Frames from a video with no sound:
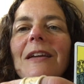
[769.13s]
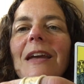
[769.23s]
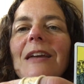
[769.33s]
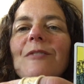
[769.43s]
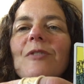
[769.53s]

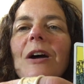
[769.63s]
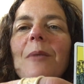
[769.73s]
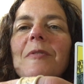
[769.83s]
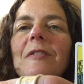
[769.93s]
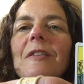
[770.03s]
8 of
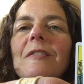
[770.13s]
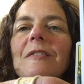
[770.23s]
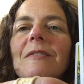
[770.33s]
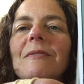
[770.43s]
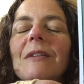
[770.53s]
Cups, these
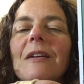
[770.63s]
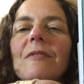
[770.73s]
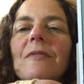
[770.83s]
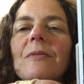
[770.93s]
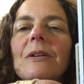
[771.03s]
kind of
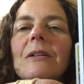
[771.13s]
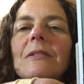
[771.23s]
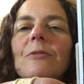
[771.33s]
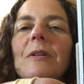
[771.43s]
a little